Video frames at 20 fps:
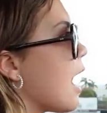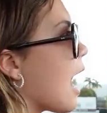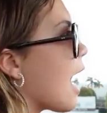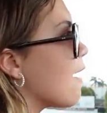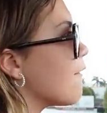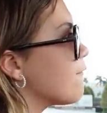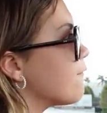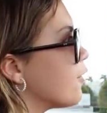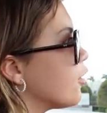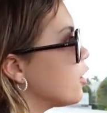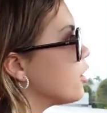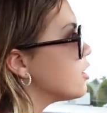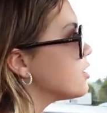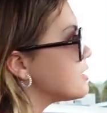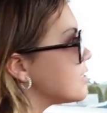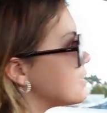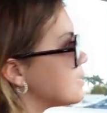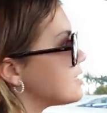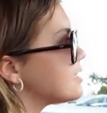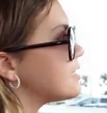at
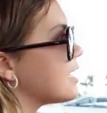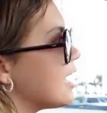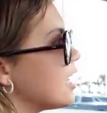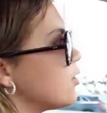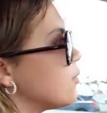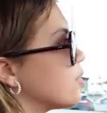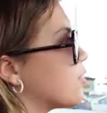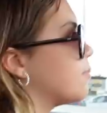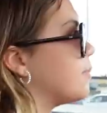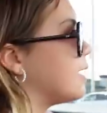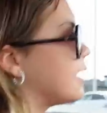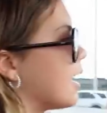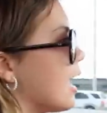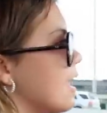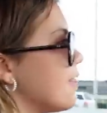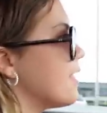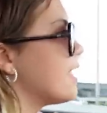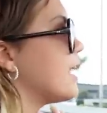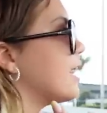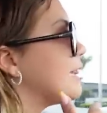first, it stayed with me,
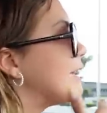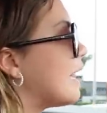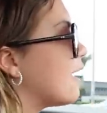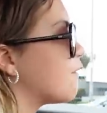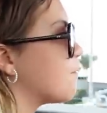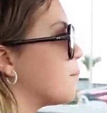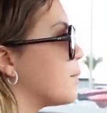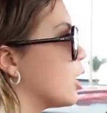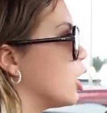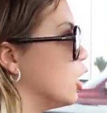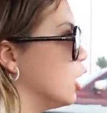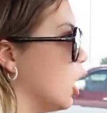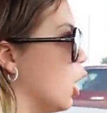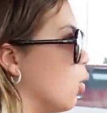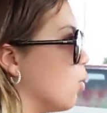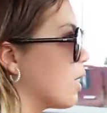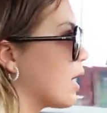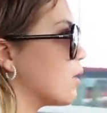and then it left me alone.